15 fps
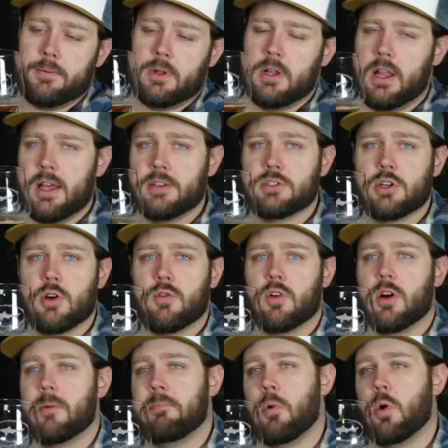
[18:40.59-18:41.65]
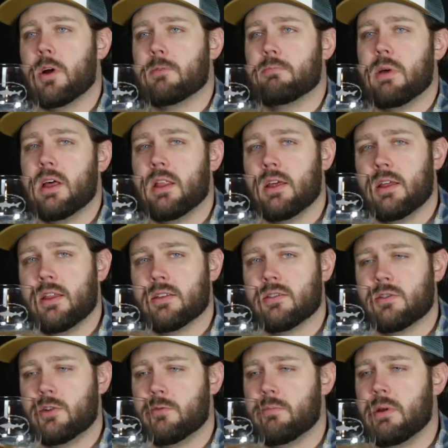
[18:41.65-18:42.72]
Glazed over a pork belly that's
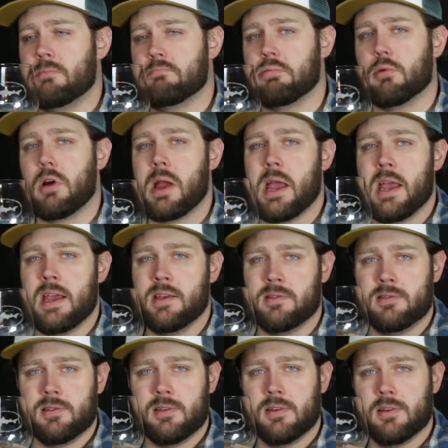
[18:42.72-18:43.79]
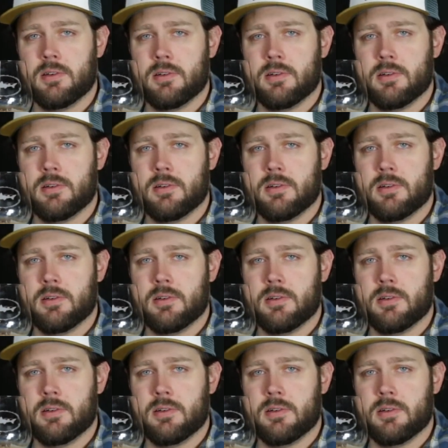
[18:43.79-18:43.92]
sort of been braised.